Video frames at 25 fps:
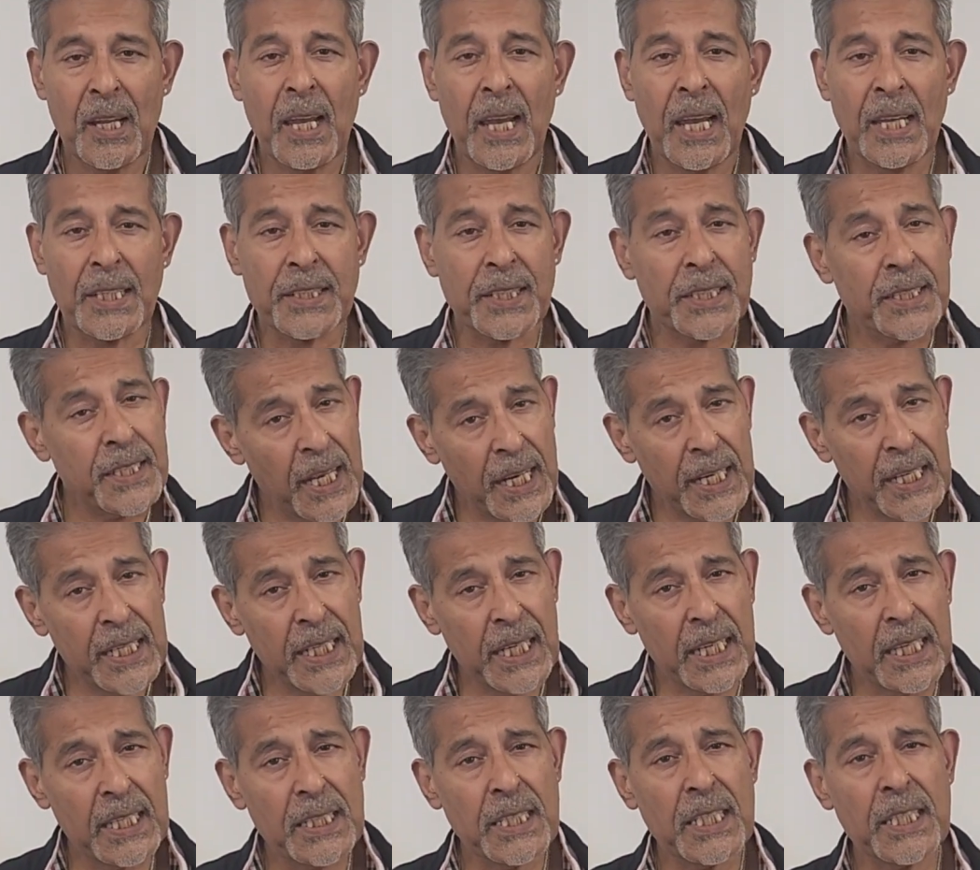And today
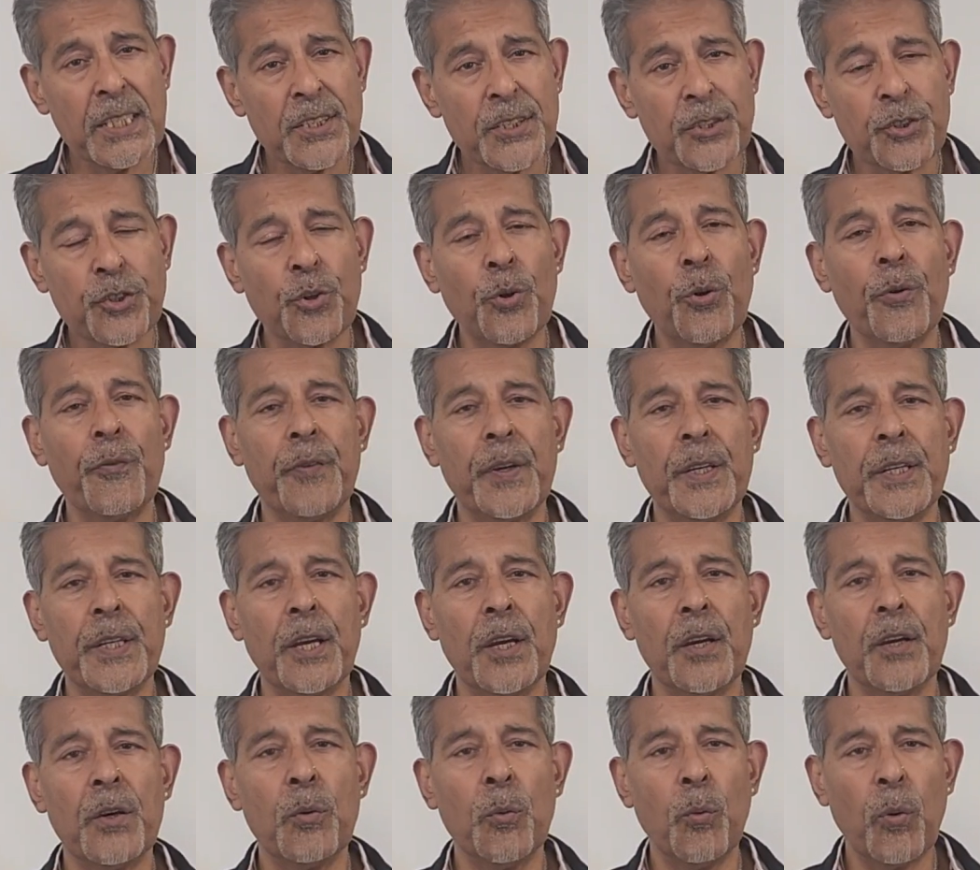in this short
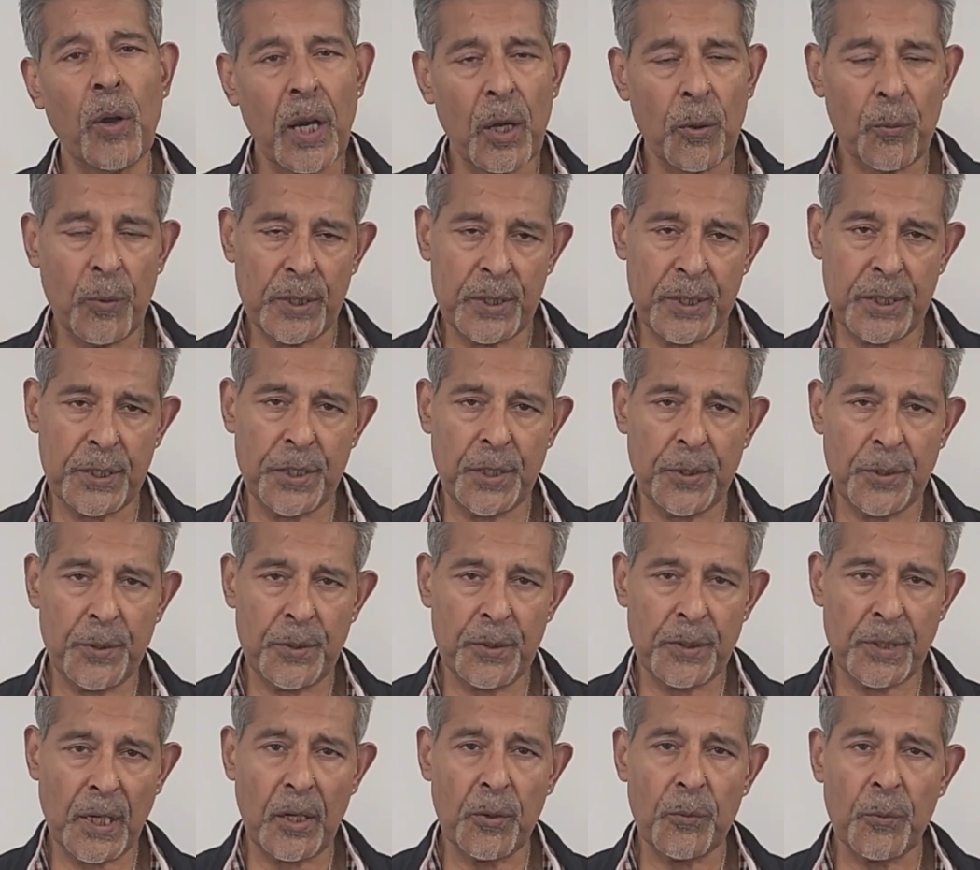video, what I want to do
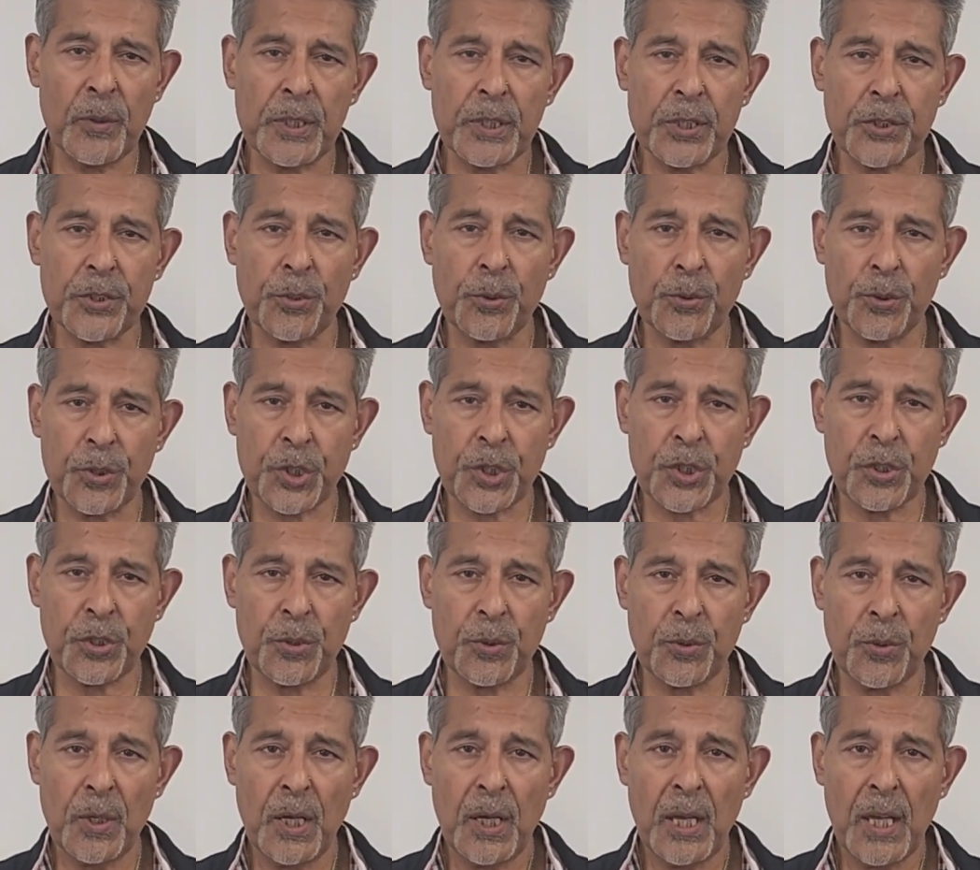is I want to talk to
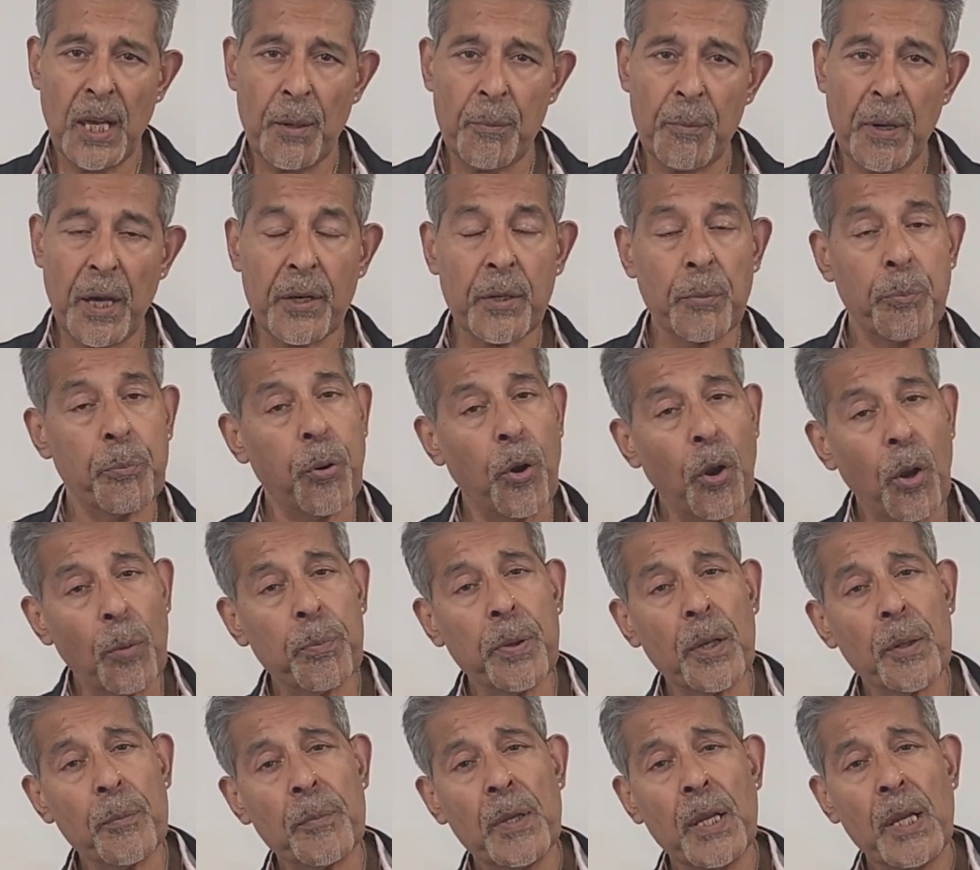you about a
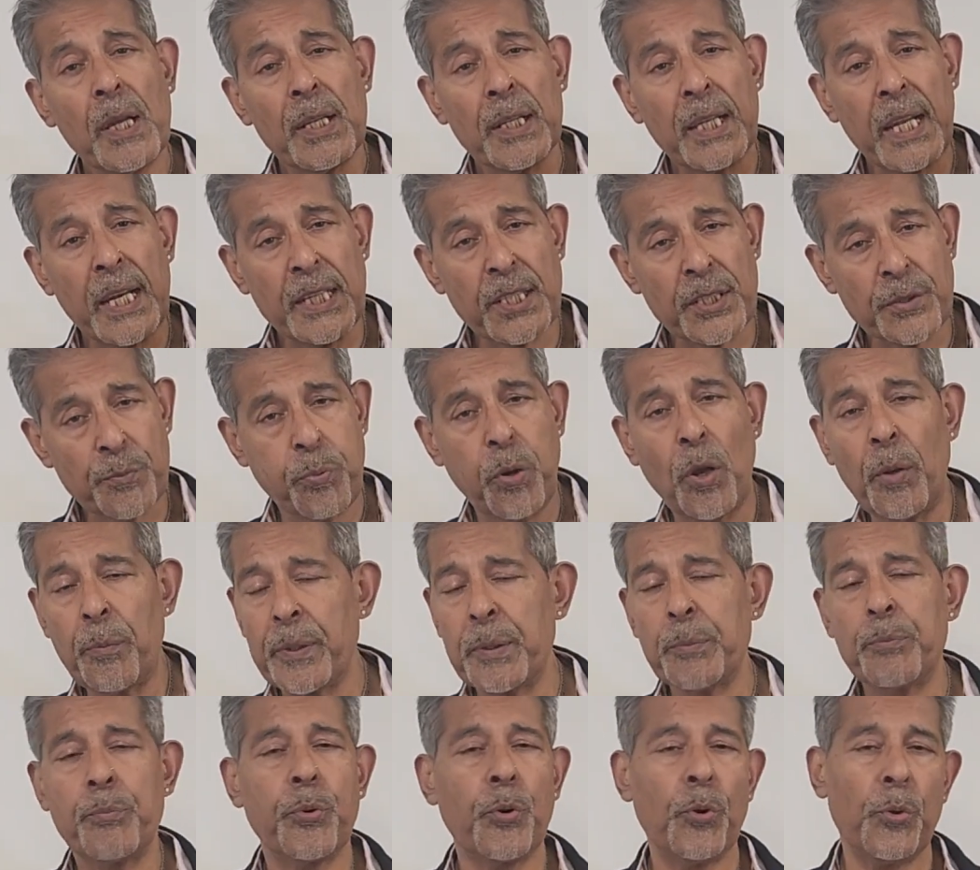problem that has
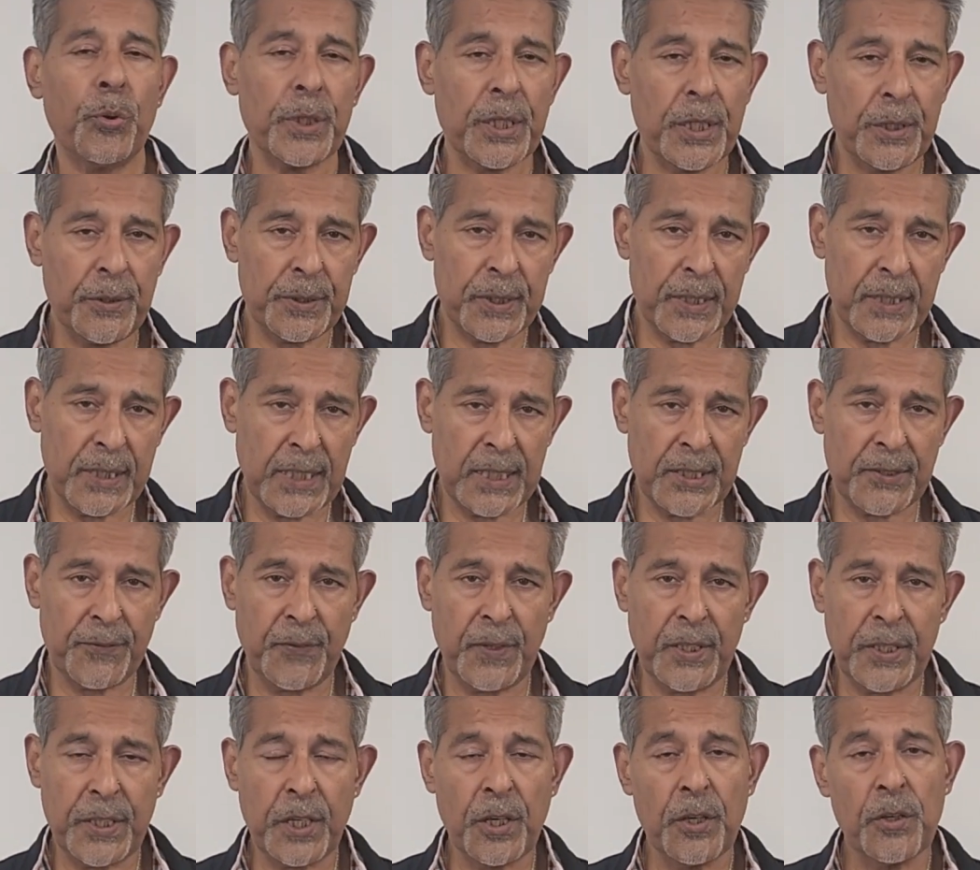probably brought you to this
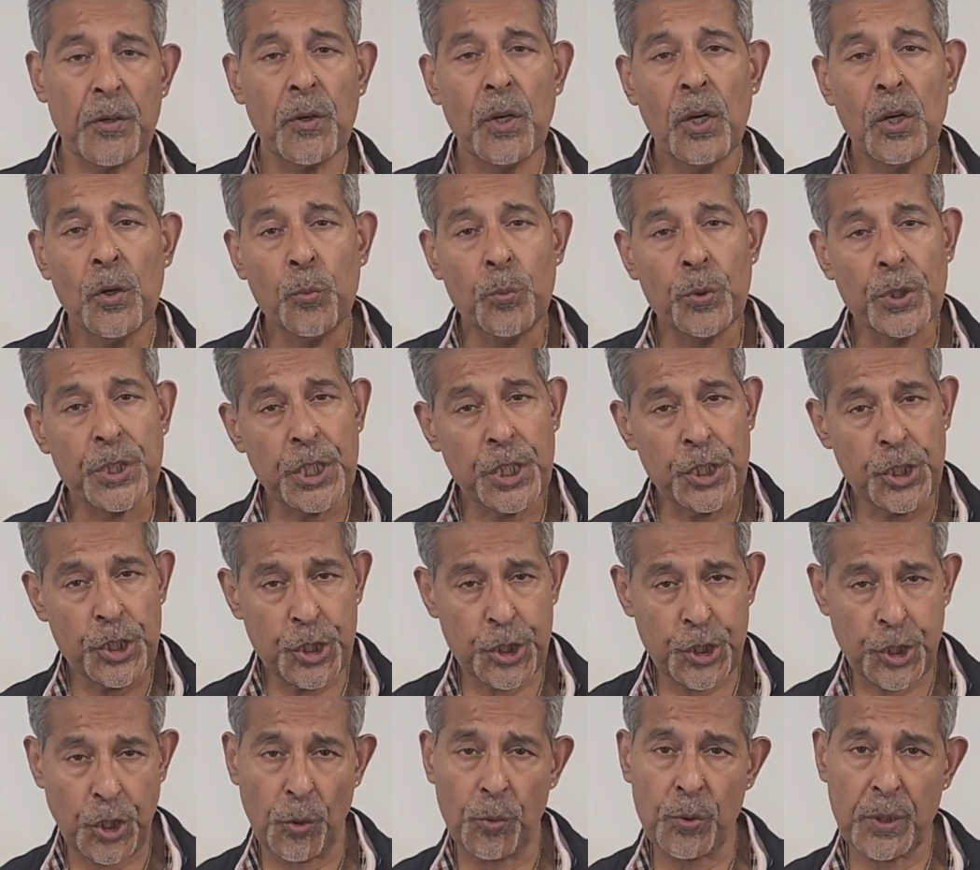video, which is
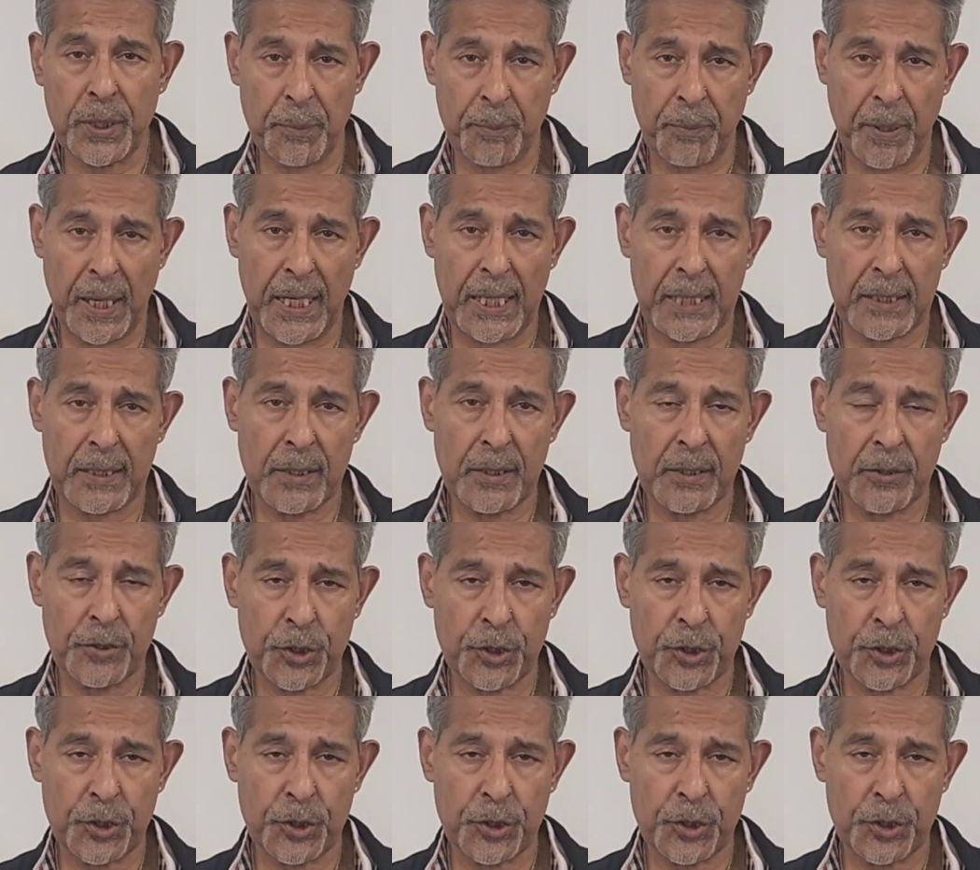shoulder pain.